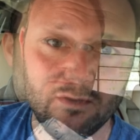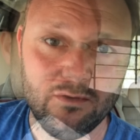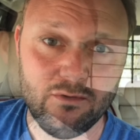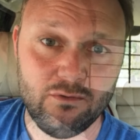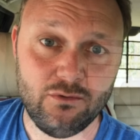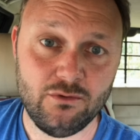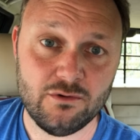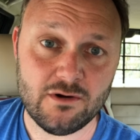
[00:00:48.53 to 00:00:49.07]

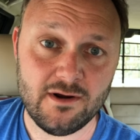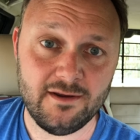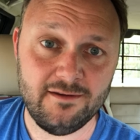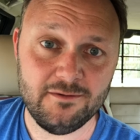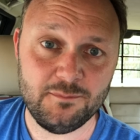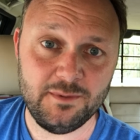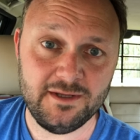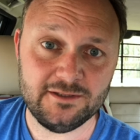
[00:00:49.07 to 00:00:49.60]
Or I
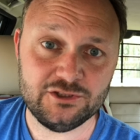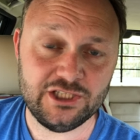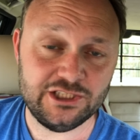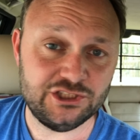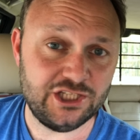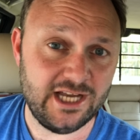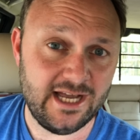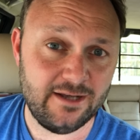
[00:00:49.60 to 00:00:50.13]
could be a
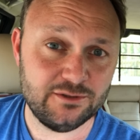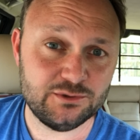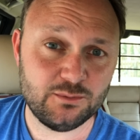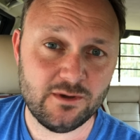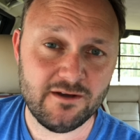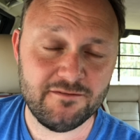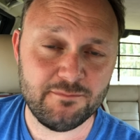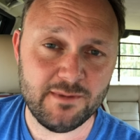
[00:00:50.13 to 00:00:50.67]
Cheshire
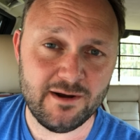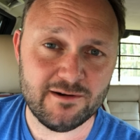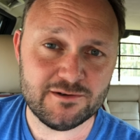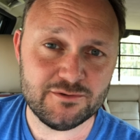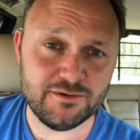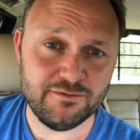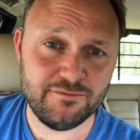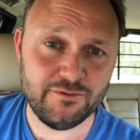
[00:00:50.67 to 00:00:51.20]
housewife married
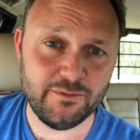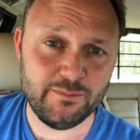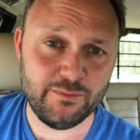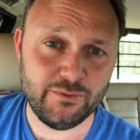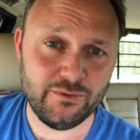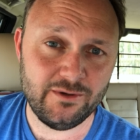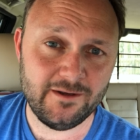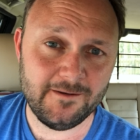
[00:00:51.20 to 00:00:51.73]
to a
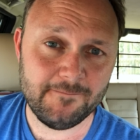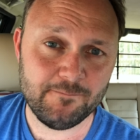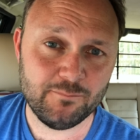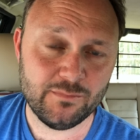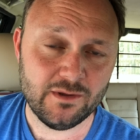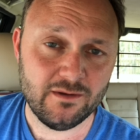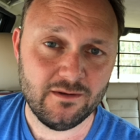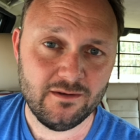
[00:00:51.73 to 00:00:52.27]
footballer,
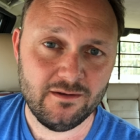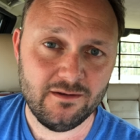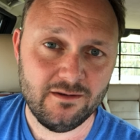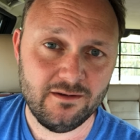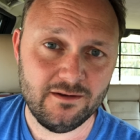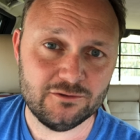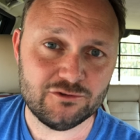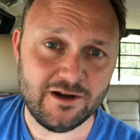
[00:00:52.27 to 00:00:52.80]

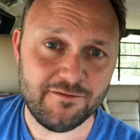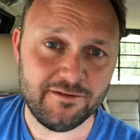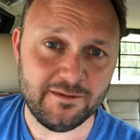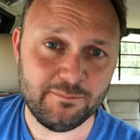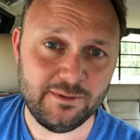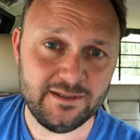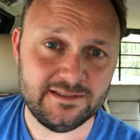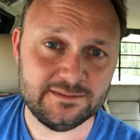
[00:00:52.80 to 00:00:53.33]
a traffic
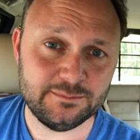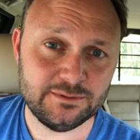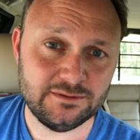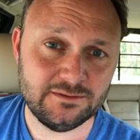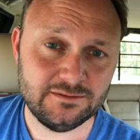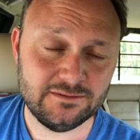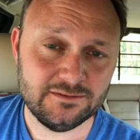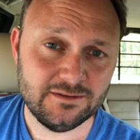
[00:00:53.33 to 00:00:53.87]

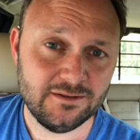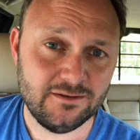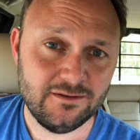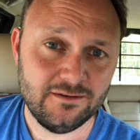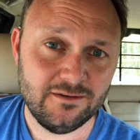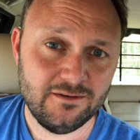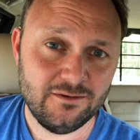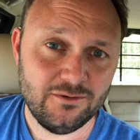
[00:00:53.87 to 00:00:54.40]
policeman,
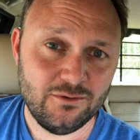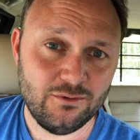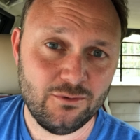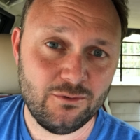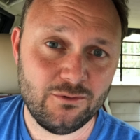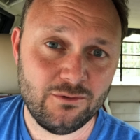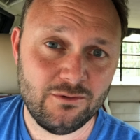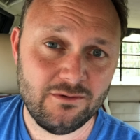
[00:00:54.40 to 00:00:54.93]

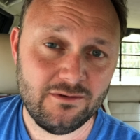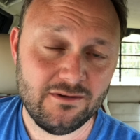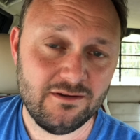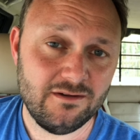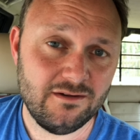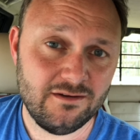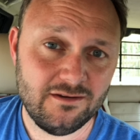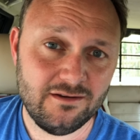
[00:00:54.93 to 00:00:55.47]
or
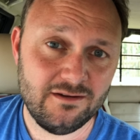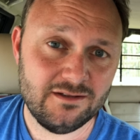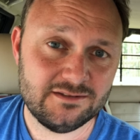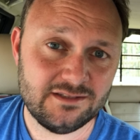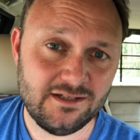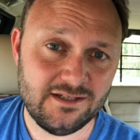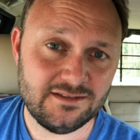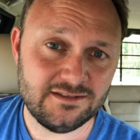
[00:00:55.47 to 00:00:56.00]
a
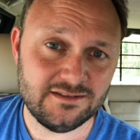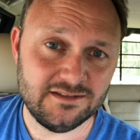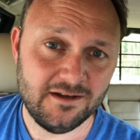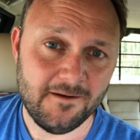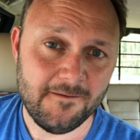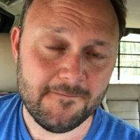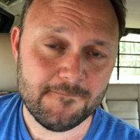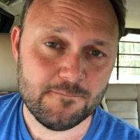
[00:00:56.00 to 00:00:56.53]

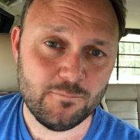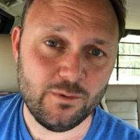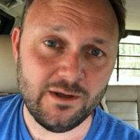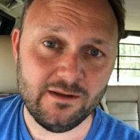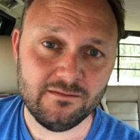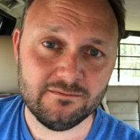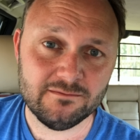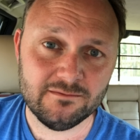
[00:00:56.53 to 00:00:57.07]
solicitor.
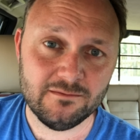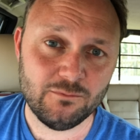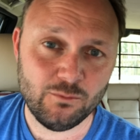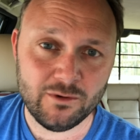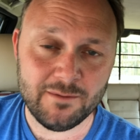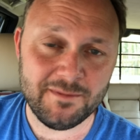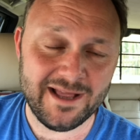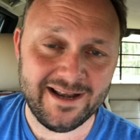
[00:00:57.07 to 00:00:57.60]
Well,
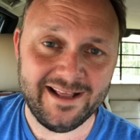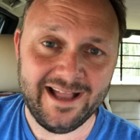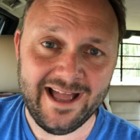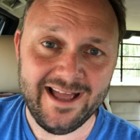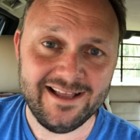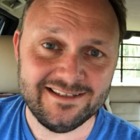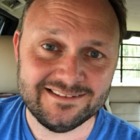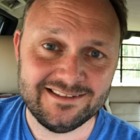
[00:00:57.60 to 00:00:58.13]
what I'm getting
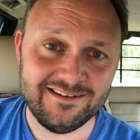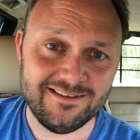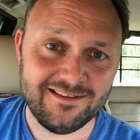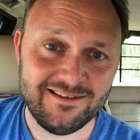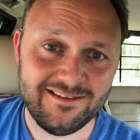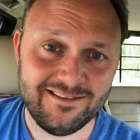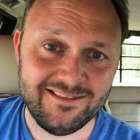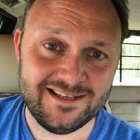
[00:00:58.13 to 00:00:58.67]
at is
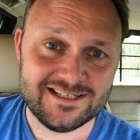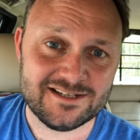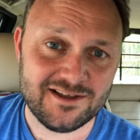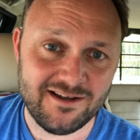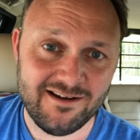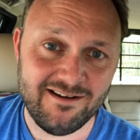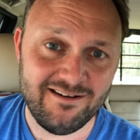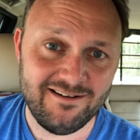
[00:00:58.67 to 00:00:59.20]
this
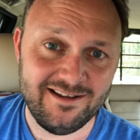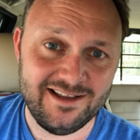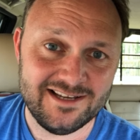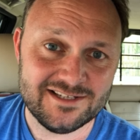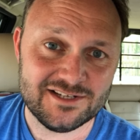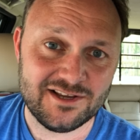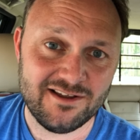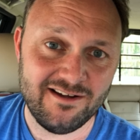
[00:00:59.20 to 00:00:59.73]
car
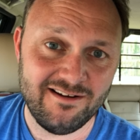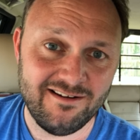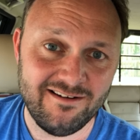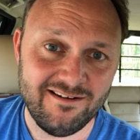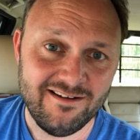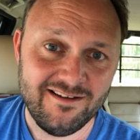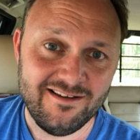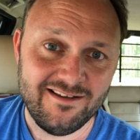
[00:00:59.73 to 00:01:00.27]
is a
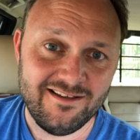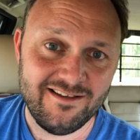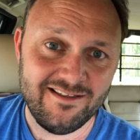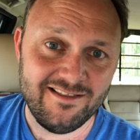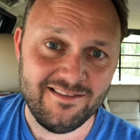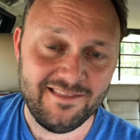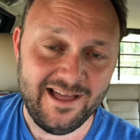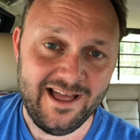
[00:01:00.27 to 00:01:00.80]
car
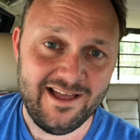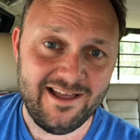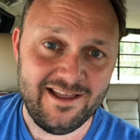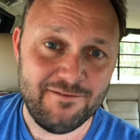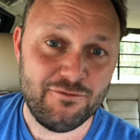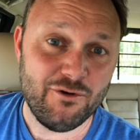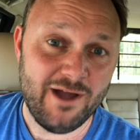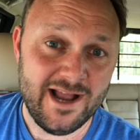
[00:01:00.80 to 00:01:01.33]
that
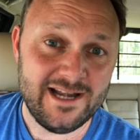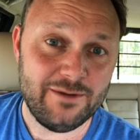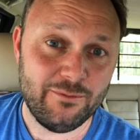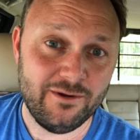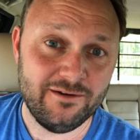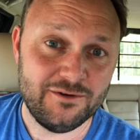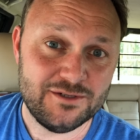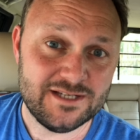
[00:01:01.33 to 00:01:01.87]
if you're
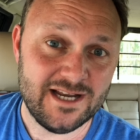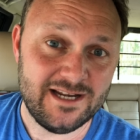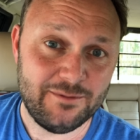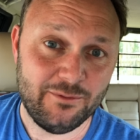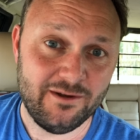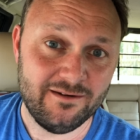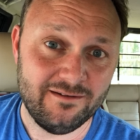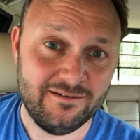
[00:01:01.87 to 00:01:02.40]
anyone who's
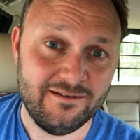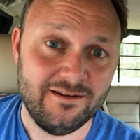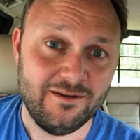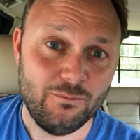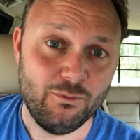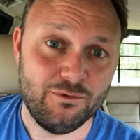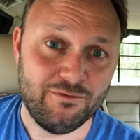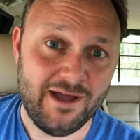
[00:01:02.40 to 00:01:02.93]
anyone
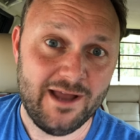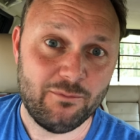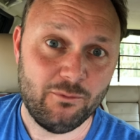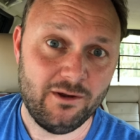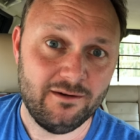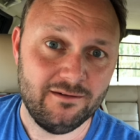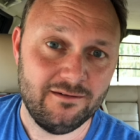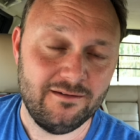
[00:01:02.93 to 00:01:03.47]
would have had one.